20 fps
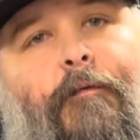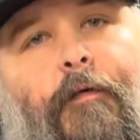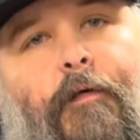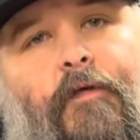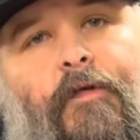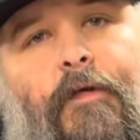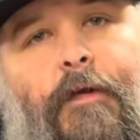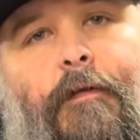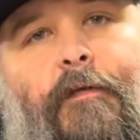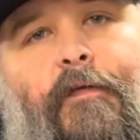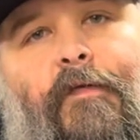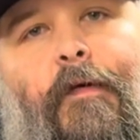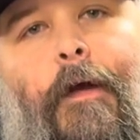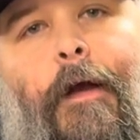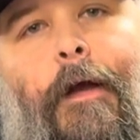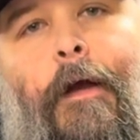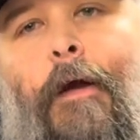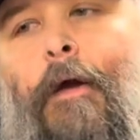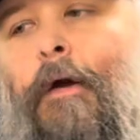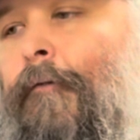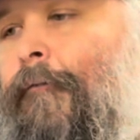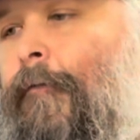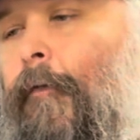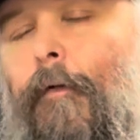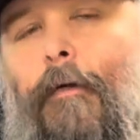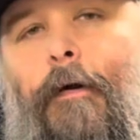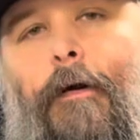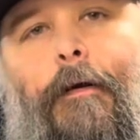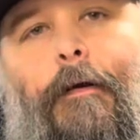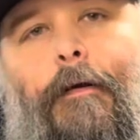versions
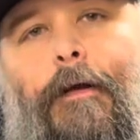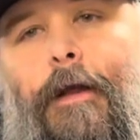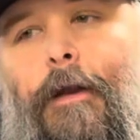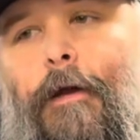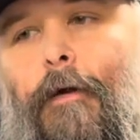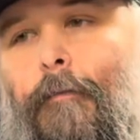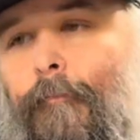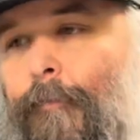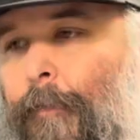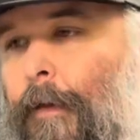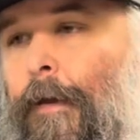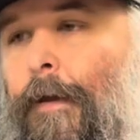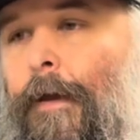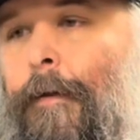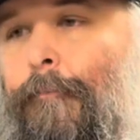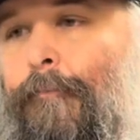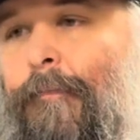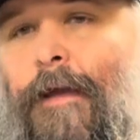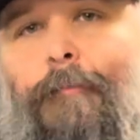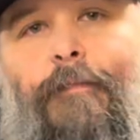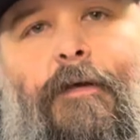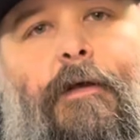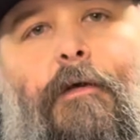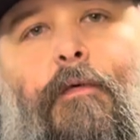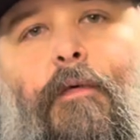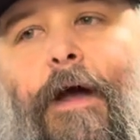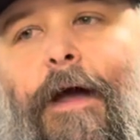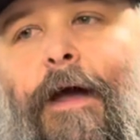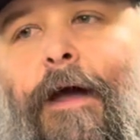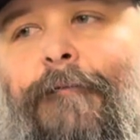for, maybe you
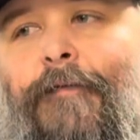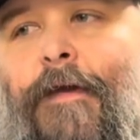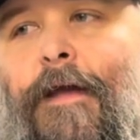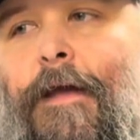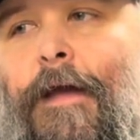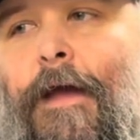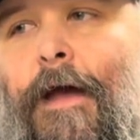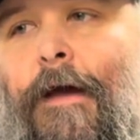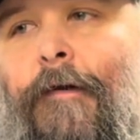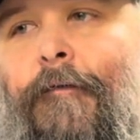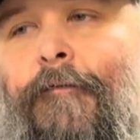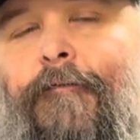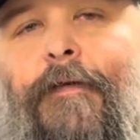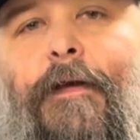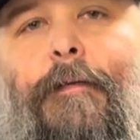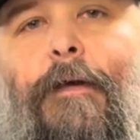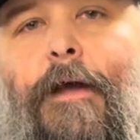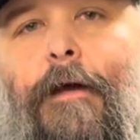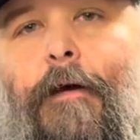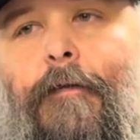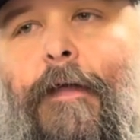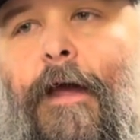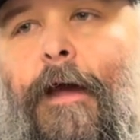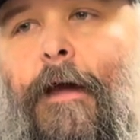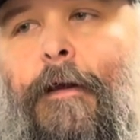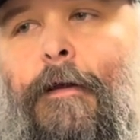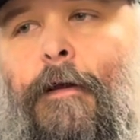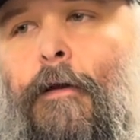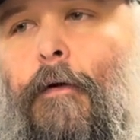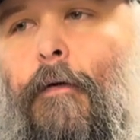have a female
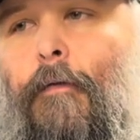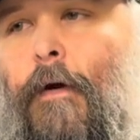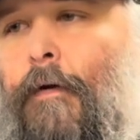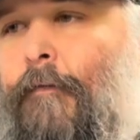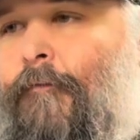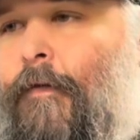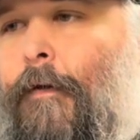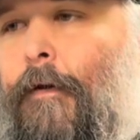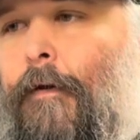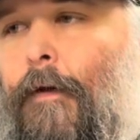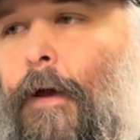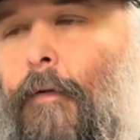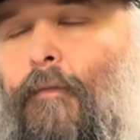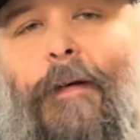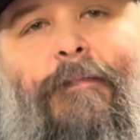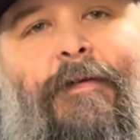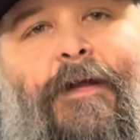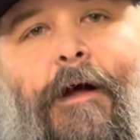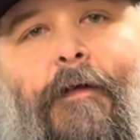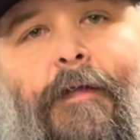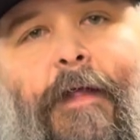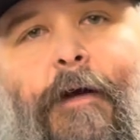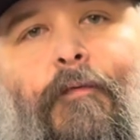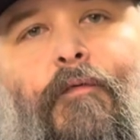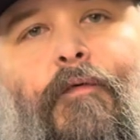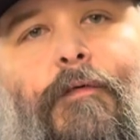that, of a reptile that